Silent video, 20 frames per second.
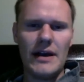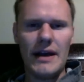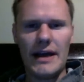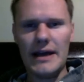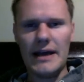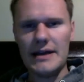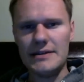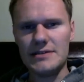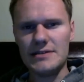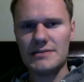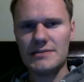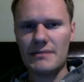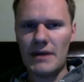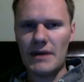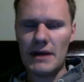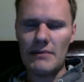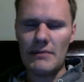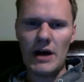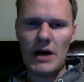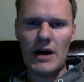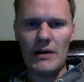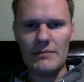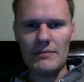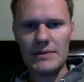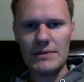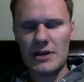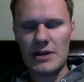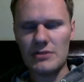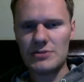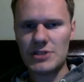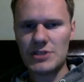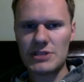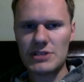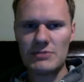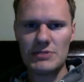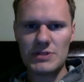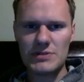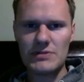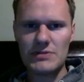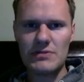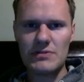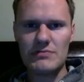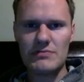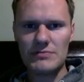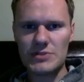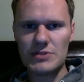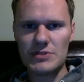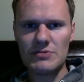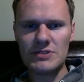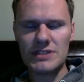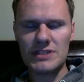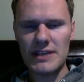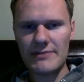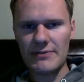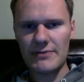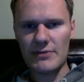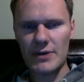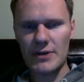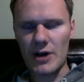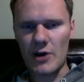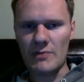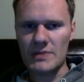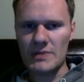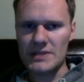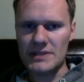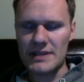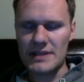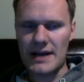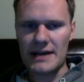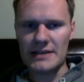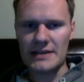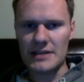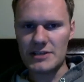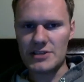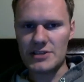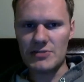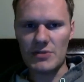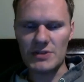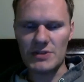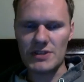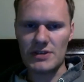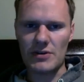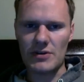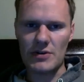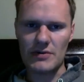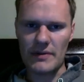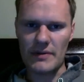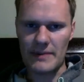And my mom, she was definitely open to the idea. She wasn't close.